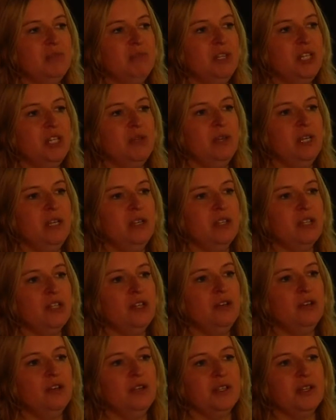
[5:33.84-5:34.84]
between
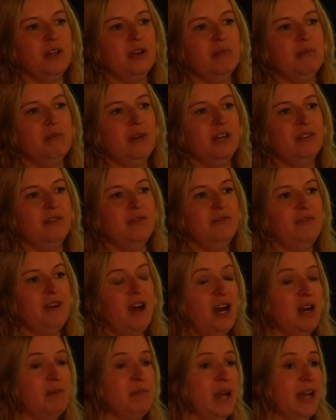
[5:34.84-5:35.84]
tourism and
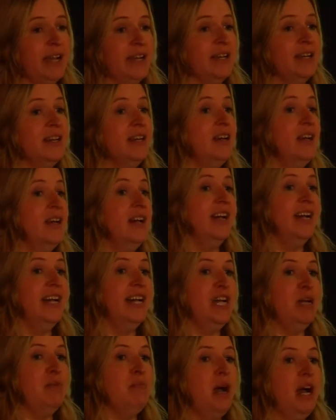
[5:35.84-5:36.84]
farming,
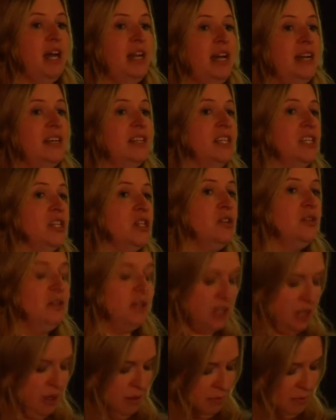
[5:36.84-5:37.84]
and
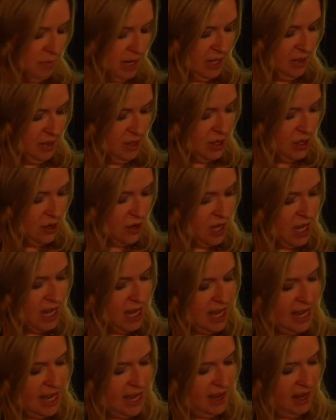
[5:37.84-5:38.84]
agri-tourism in the
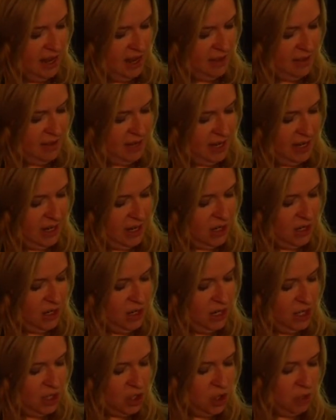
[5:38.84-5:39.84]
UK, I think,
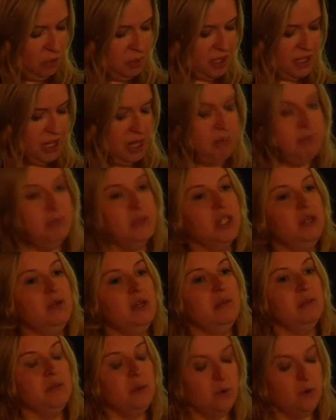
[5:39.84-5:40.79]
drops down between